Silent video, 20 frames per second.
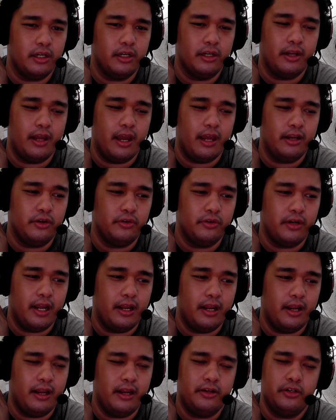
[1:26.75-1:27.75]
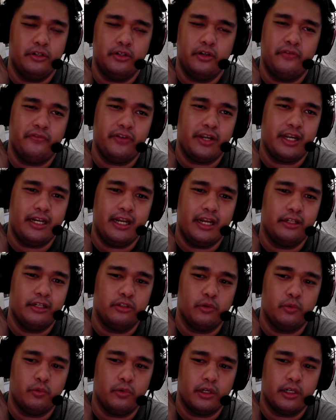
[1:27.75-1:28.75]
I don't know if I can handle
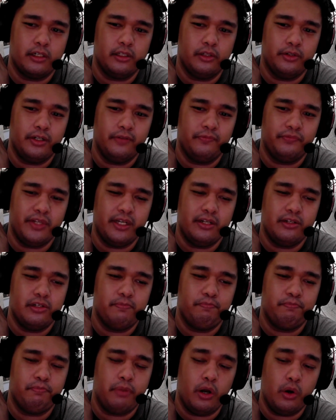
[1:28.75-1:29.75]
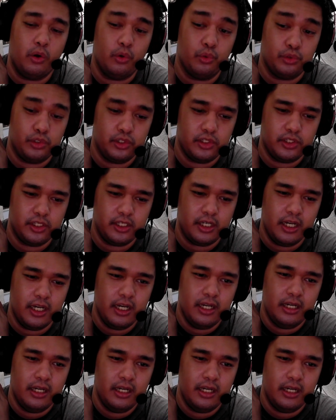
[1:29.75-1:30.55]
the workload and then post